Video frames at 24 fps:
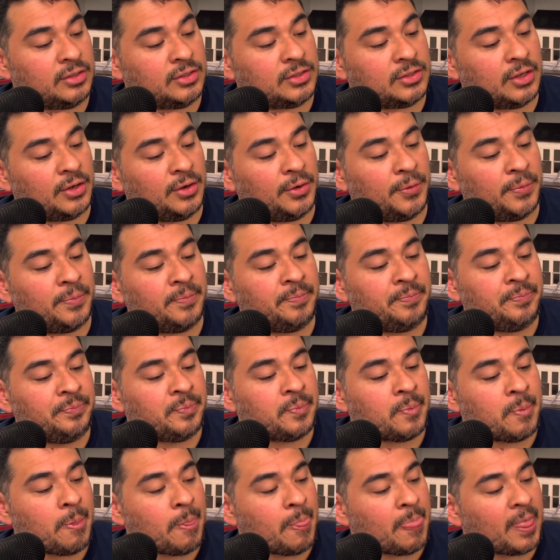So
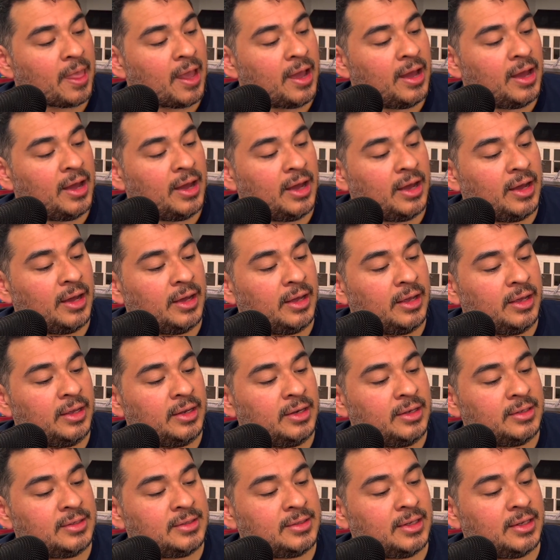
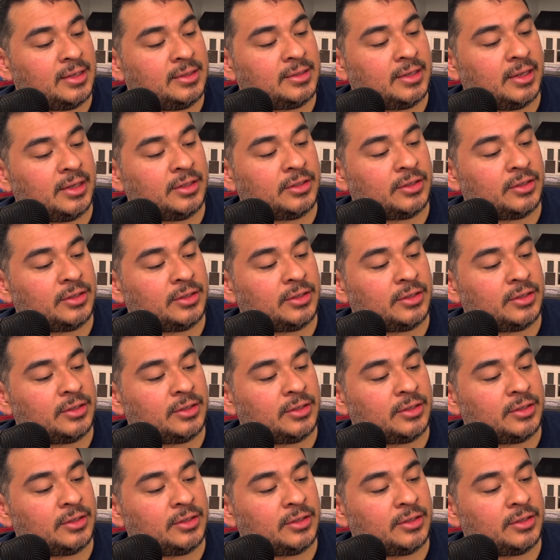it says